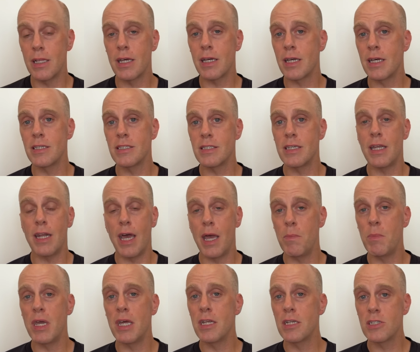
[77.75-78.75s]
Like I said, I
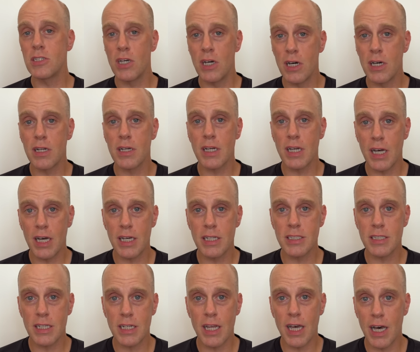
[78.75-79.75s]
made a ton of
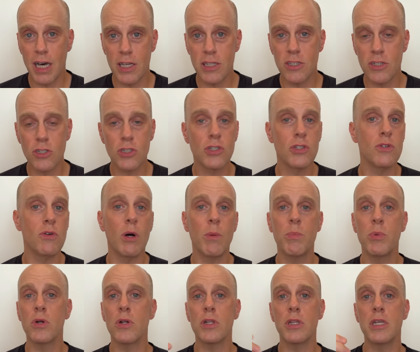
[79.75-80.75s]
content on this shoe. I'll
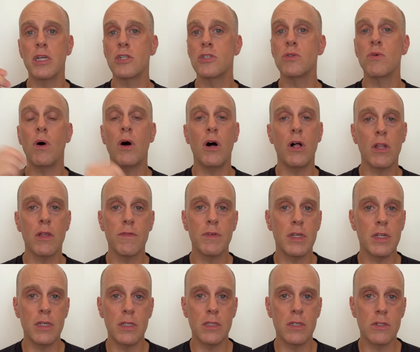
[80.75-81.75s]
put a link to all of it
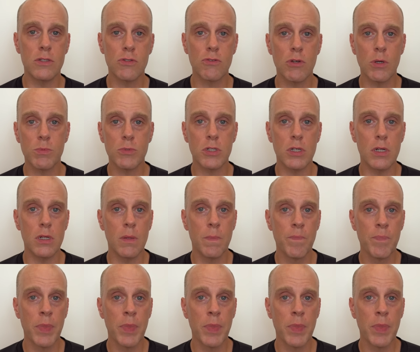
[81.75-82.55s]
in the description.